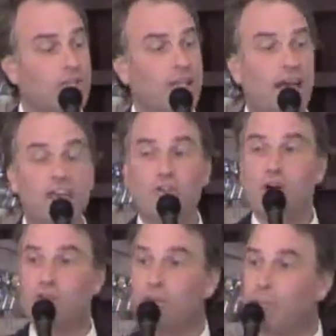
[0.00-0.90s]
You got to
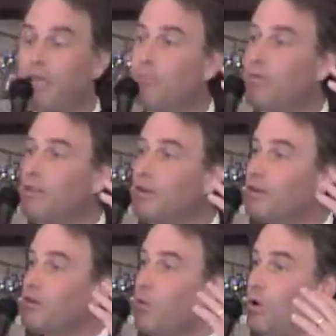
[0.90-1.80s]
talk to the people that
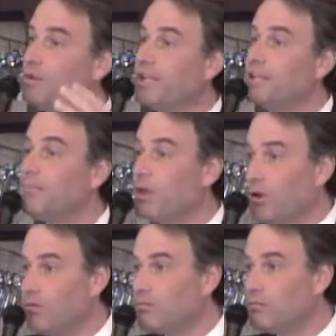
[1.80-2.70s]
are, quote, in the
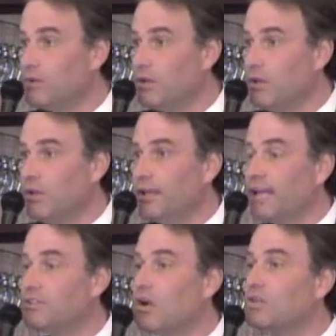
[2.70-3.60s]
middle. You
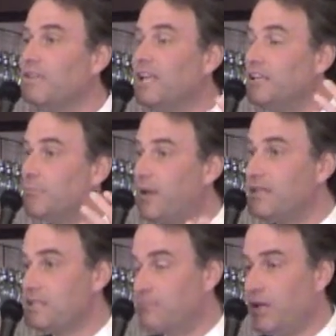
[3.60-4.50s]
got to talk to the
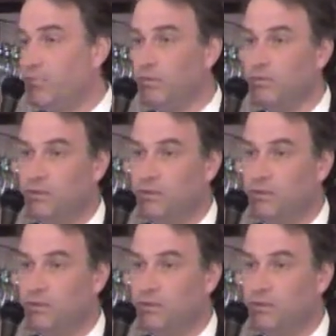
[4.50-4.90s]
independent people.